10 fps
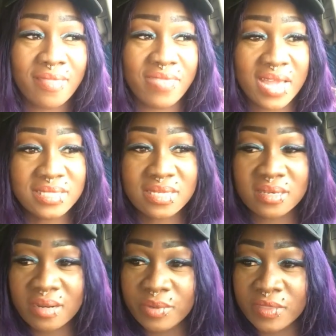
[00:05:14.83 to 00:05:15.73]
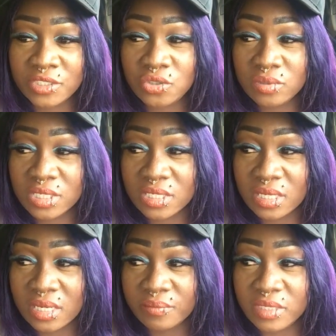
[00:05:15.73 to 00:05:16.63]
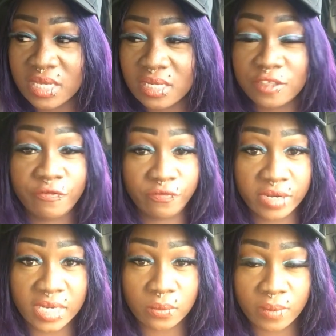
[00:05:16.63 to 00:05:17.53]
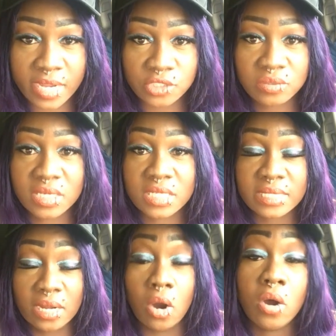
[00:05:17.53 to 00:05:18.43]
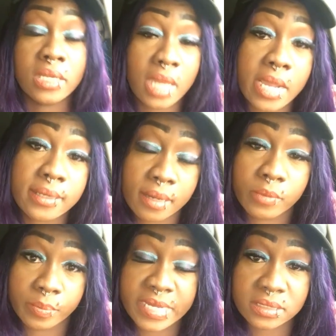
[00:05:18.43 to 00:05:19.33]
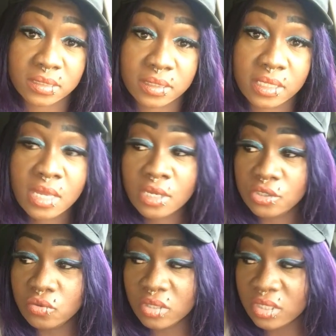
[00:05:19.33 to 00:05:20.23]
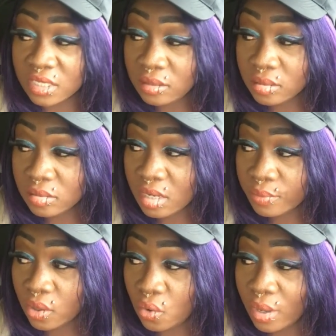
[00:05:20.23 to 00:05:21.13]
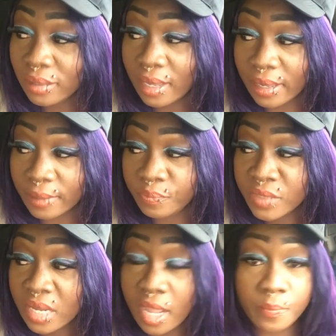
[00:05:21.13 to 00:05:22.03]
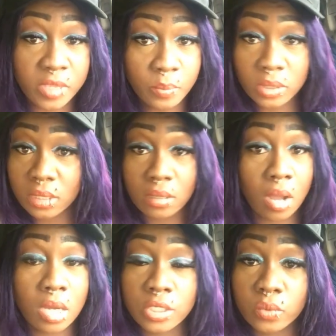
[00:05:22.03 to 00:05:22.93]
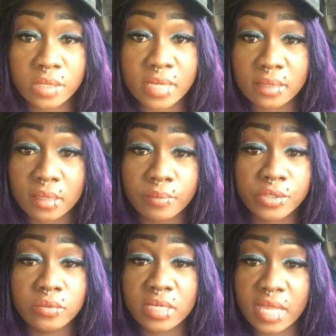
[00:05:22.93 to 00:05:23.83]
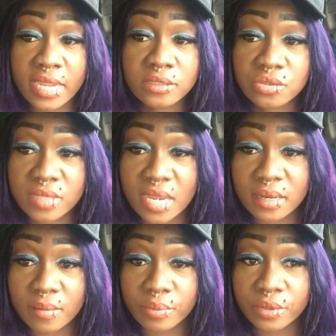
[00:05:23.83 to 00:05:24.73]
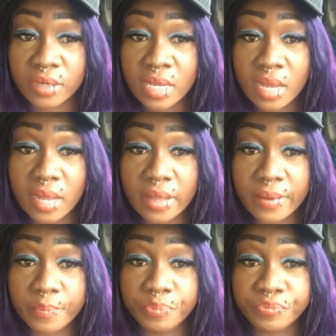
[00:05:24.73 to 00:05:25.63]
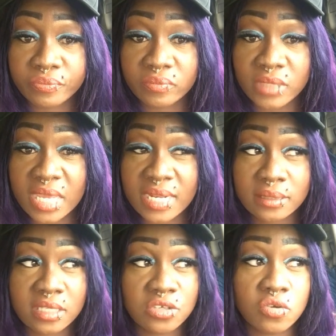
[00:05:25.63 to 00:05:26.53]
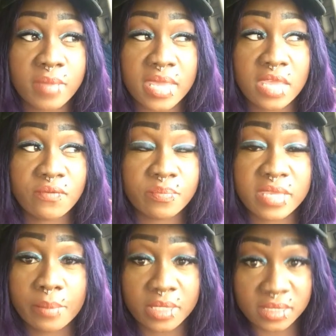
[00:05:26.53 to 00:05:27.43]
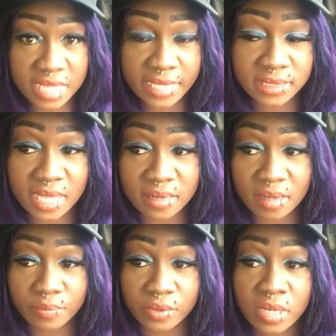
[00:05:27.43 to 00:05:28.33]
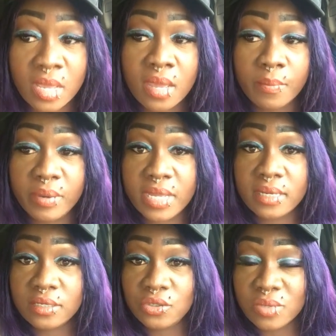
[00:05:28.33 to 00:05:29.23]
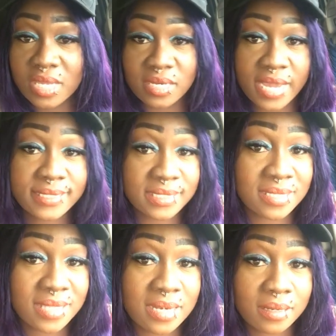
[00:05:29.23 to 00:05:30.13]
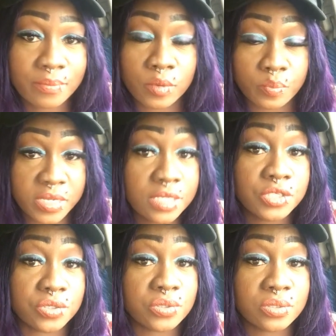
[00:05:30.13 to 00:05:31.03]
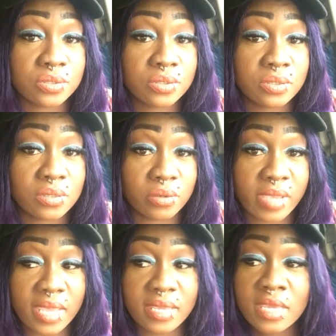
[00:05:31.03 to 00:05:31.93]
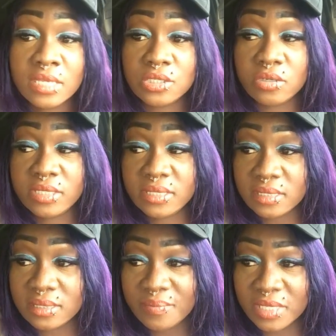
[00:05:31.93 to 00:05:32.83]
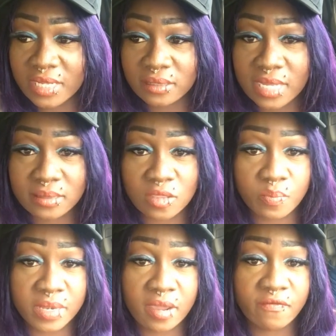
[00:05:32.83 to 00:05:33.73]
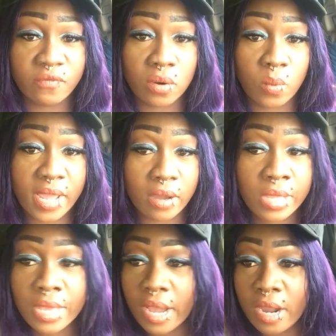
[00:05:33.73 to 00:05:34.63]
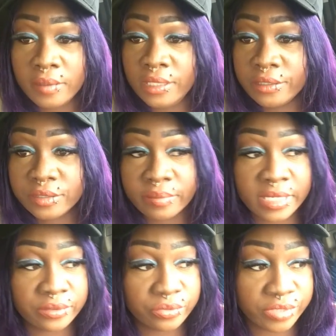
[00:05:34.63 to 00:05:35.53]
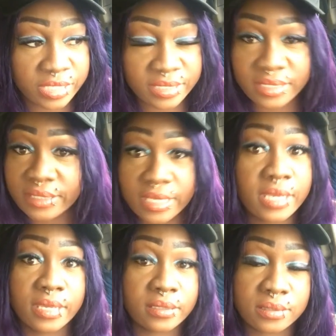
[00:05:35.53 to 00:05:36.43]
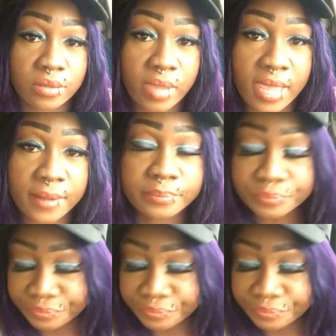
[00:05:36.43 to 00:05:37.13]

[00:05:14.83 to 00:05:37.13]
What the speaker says: That's a number that you can get. It's free, right? You can get, it's an online number, basically. You can get this number online, and people could call you on that number. You can answer that number, and I think you may even be able to text that number, but you cannot send that number pictures. Okay, so it's something like that that's been out for a while. I only learned about it through kids, okay?